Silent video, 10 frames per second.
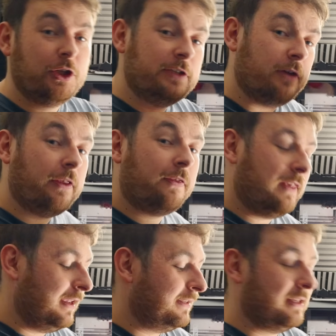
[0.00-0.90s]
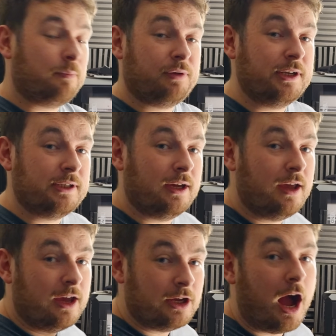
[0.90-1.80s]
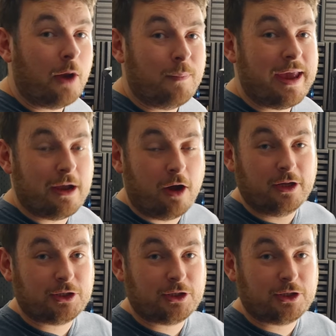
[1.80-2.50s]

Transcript: tons of other things that a printer can't make on